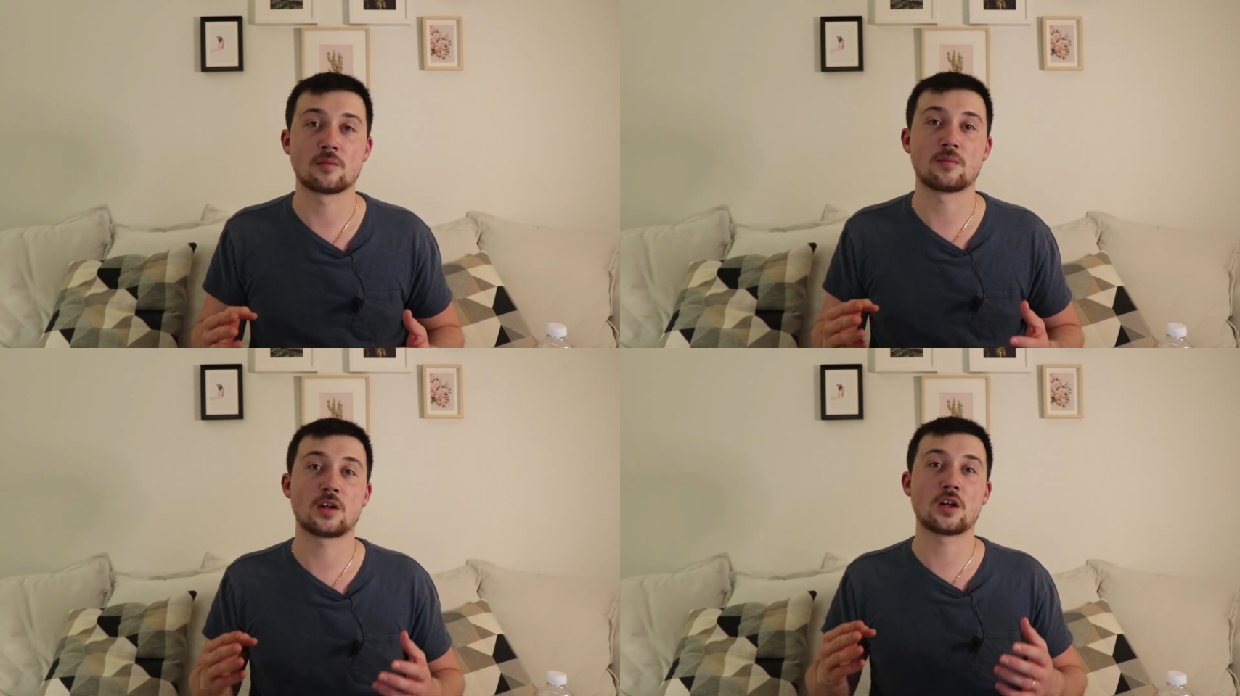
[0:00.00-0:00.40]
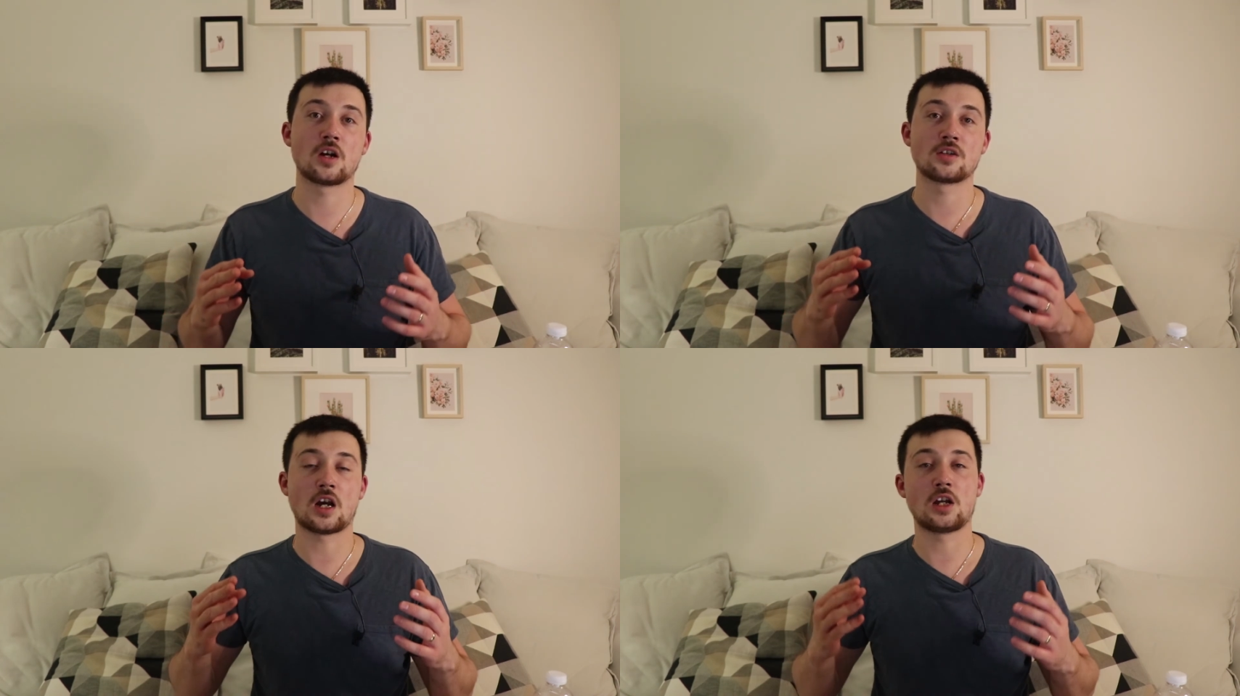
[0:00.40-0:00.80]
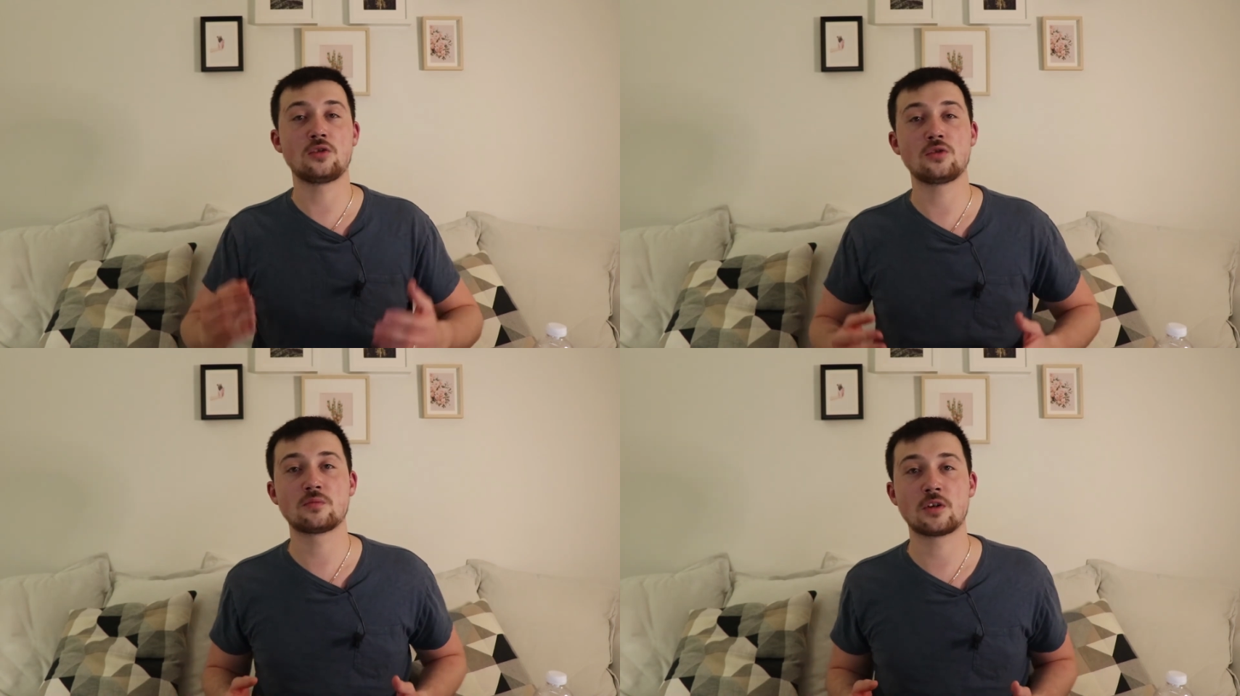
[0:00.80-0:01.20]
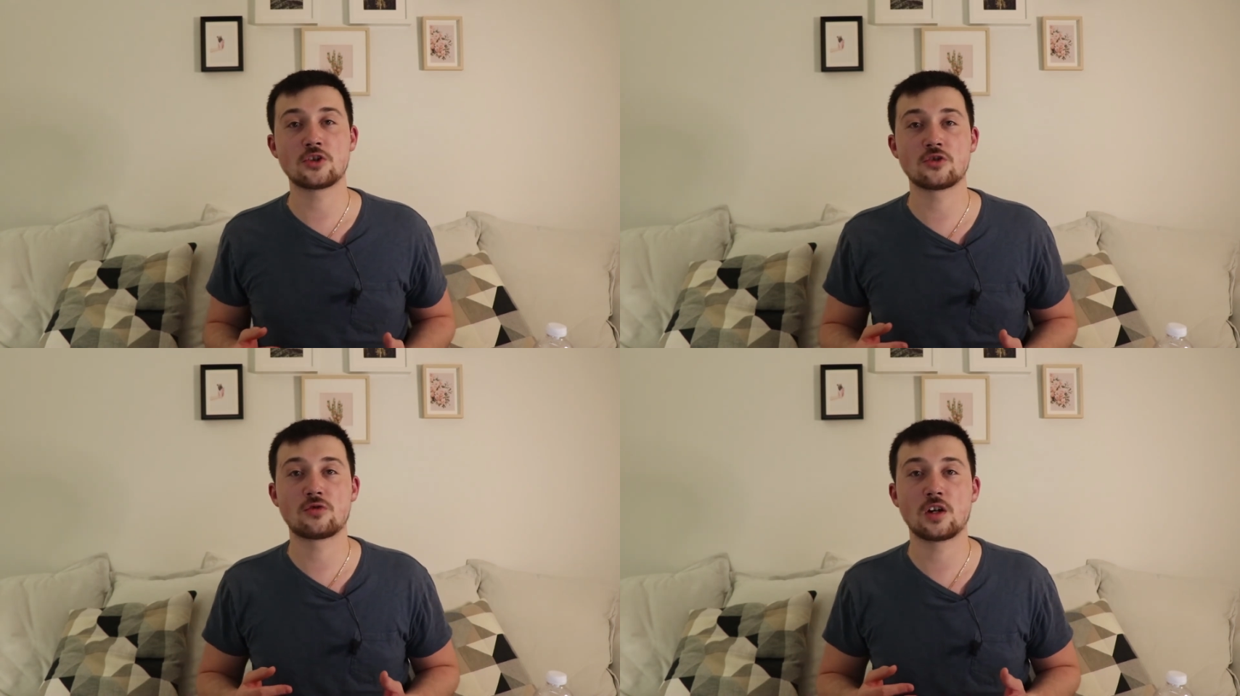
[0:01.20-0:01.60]
because I do use
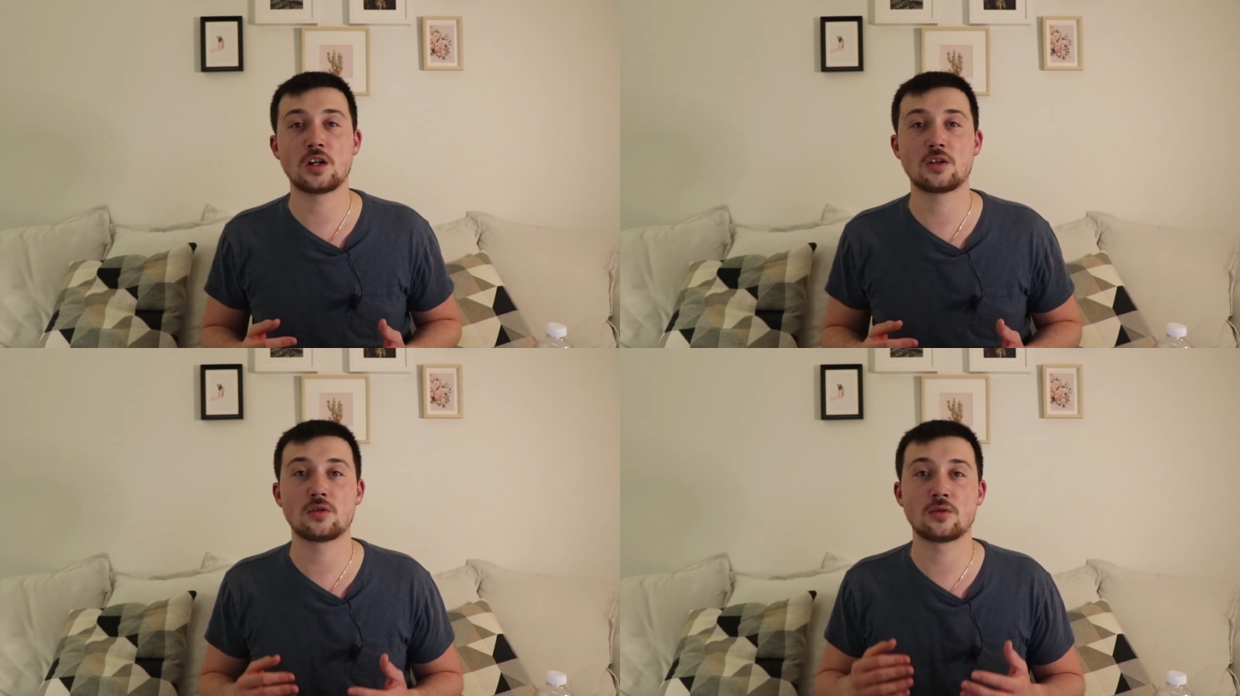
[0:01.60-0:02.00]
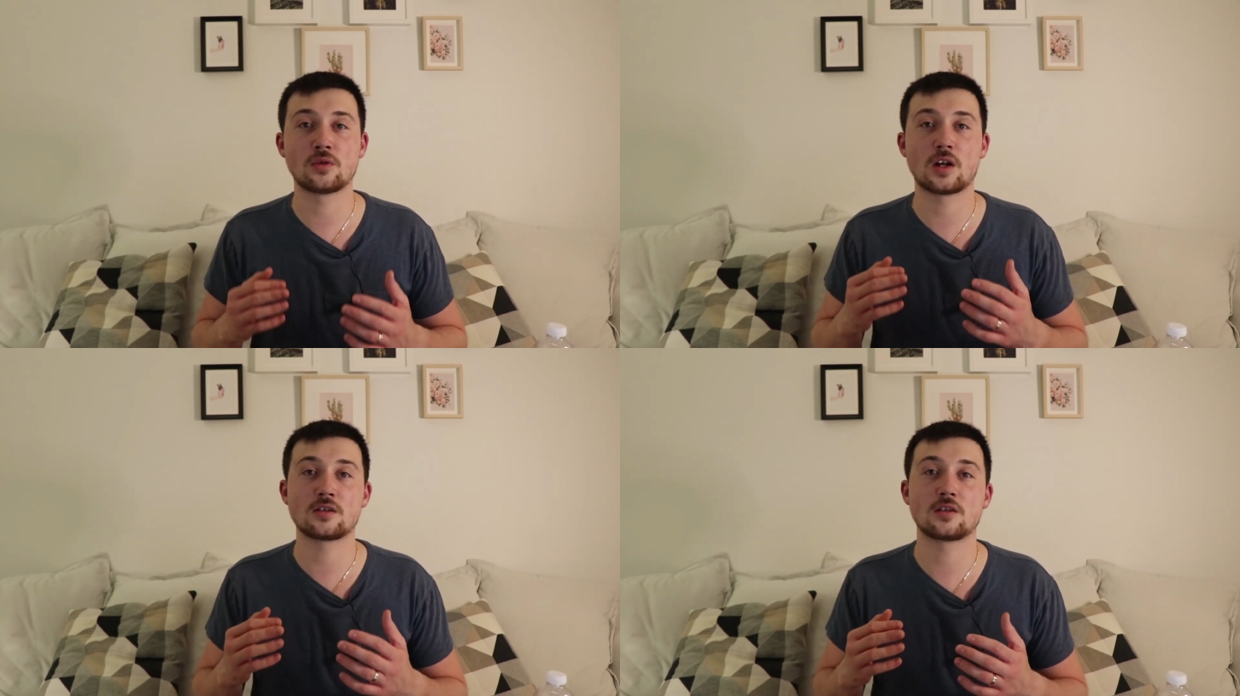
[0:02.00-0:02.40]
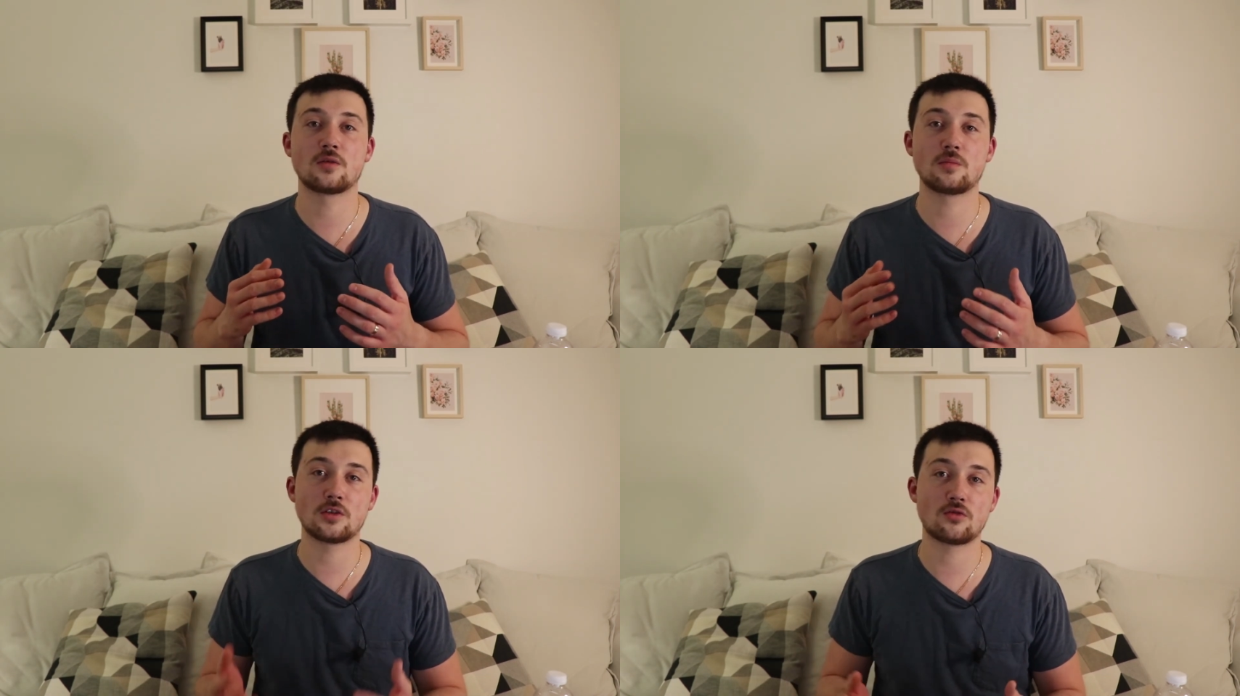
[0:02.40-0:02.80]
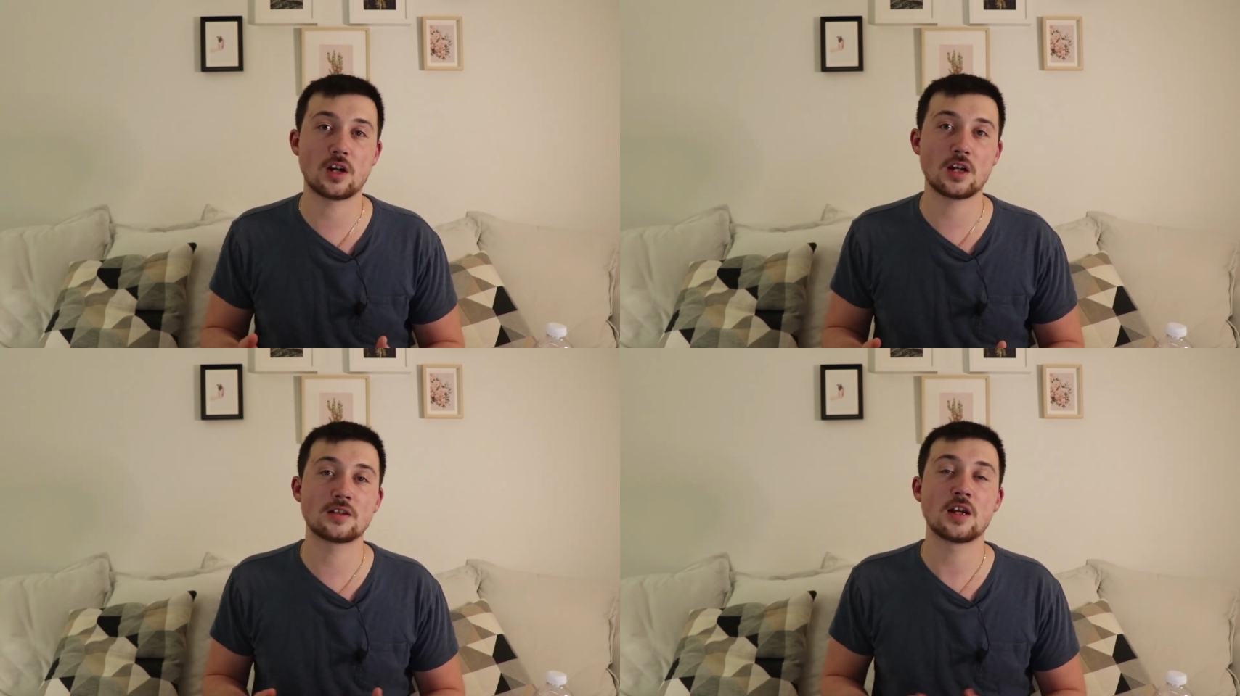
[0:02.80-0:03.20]
margin trading to execute my
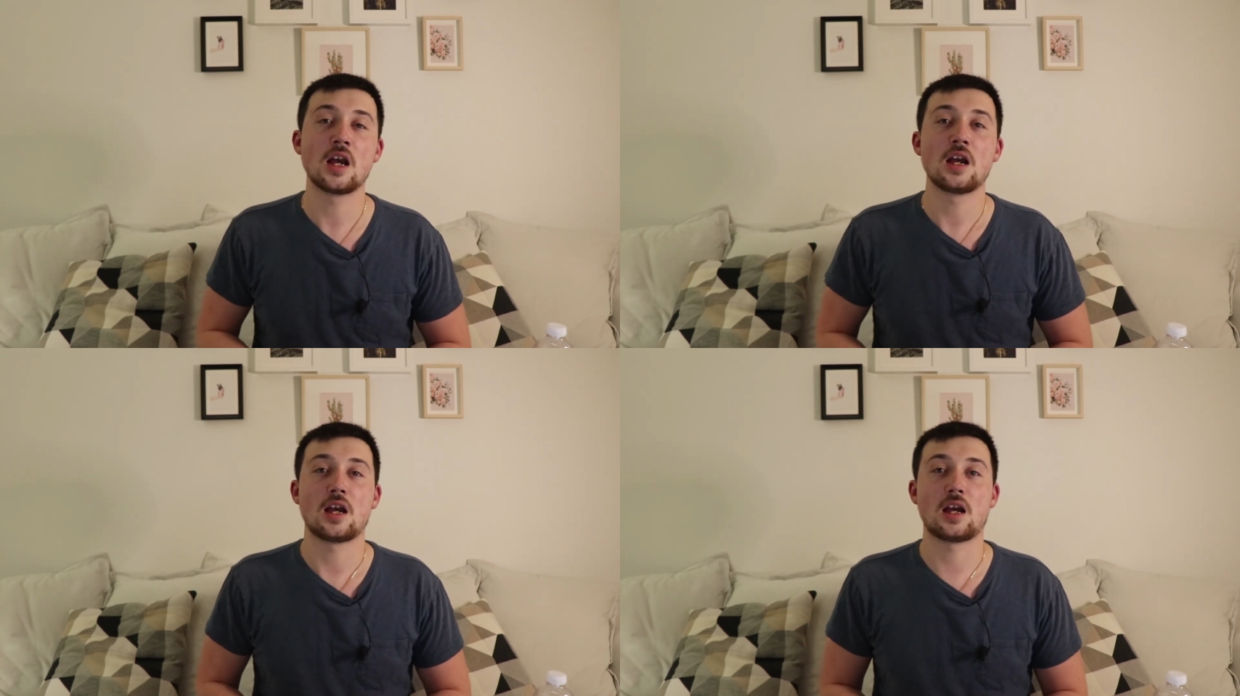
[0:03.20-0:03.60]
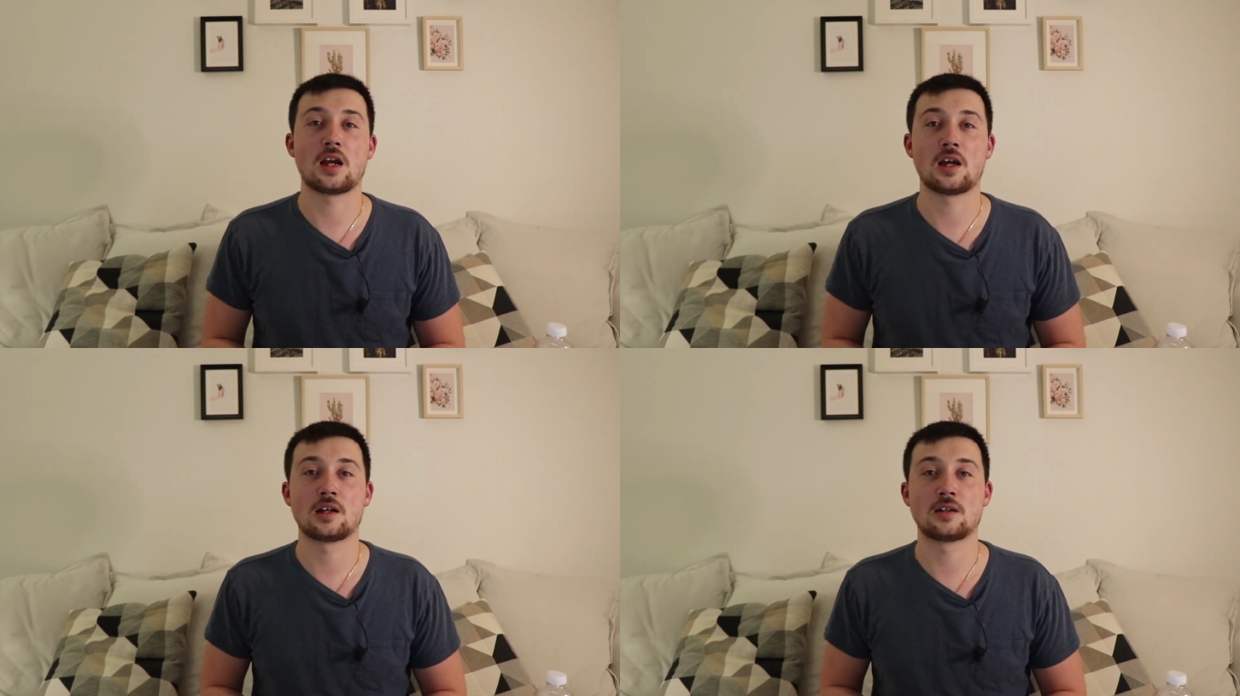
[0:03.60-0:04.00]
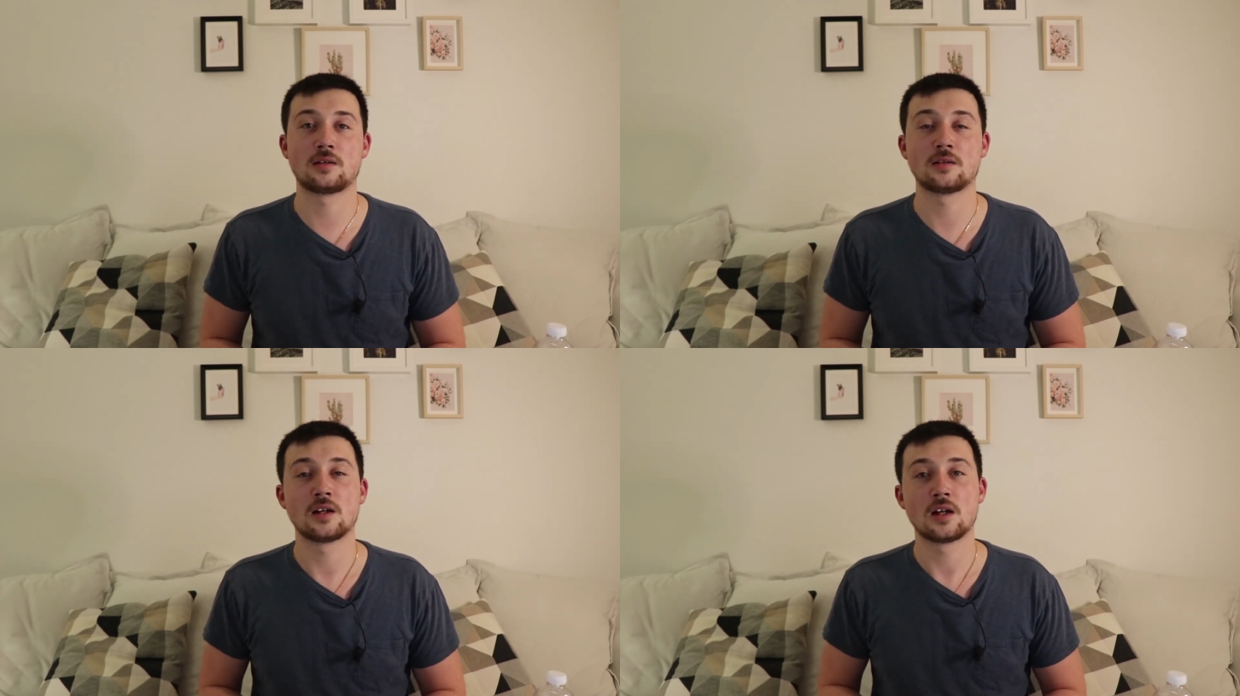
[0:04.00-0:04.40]
trades, and